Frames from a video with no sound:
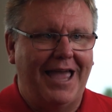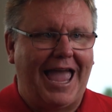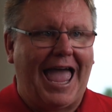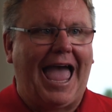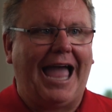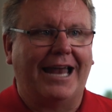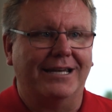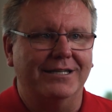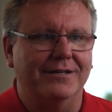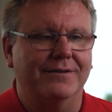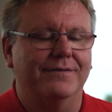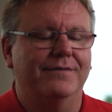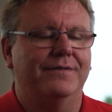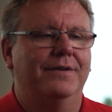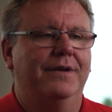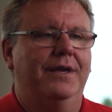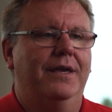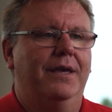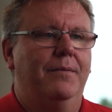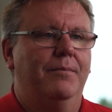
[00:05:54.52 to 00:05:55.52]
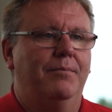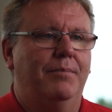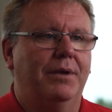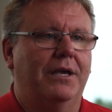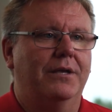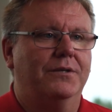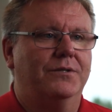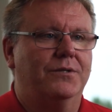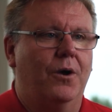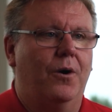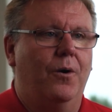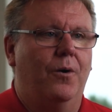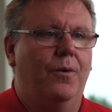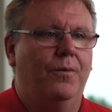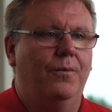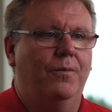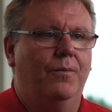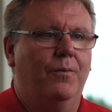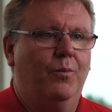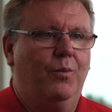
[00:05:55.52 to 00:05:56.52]
active.
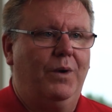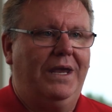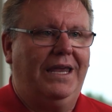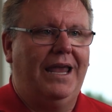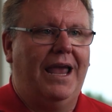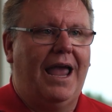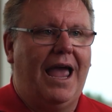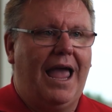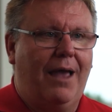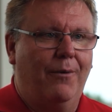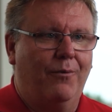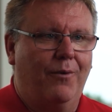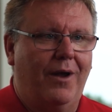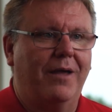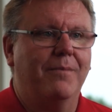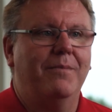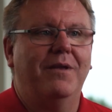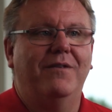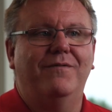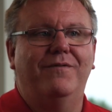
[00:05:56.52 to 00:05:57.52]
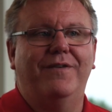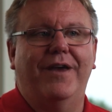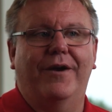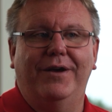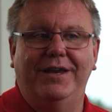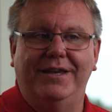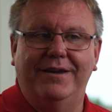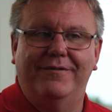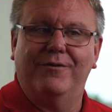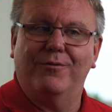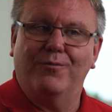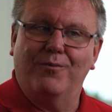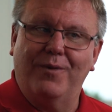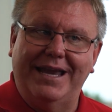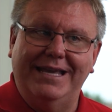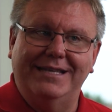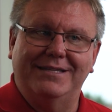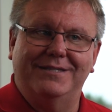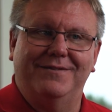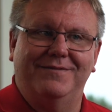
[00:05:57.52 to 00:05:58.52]
So we recommend very different
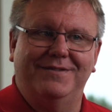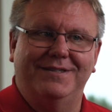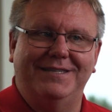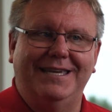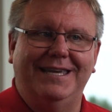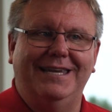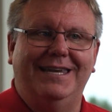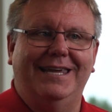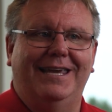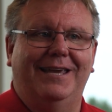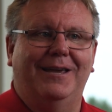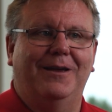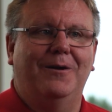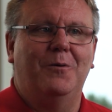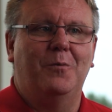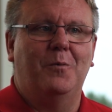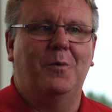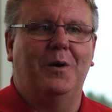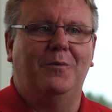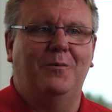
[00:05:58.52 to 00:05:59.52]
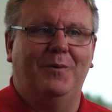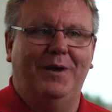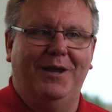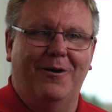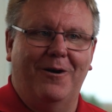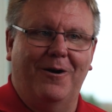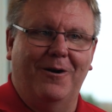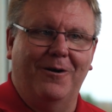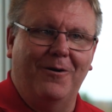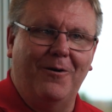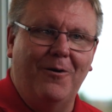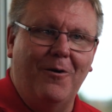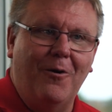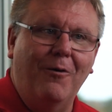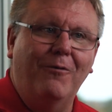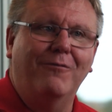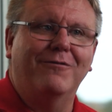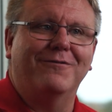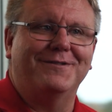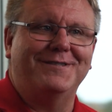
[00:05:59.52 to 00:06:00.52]
rates of seeding when we are
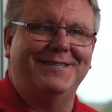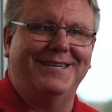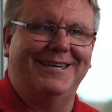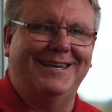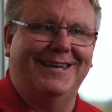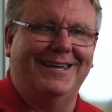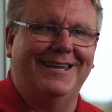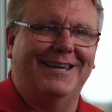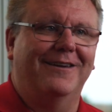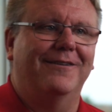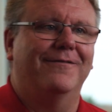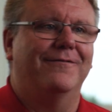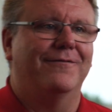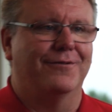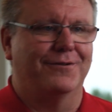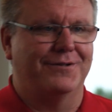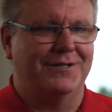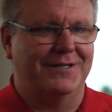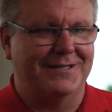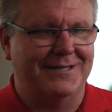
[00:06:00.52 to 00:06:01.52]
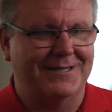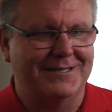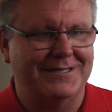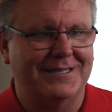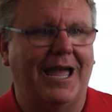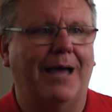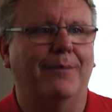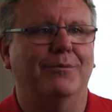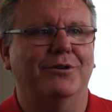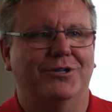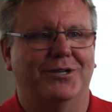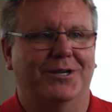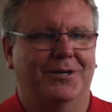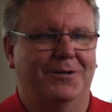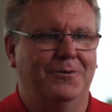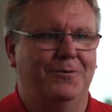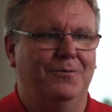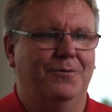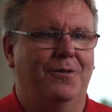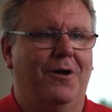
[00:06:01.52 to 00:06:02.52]
overseeding versus establishing a
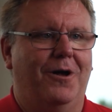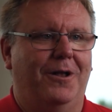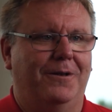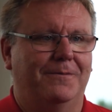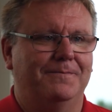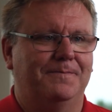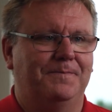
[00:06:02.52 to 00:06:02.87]
new lawn.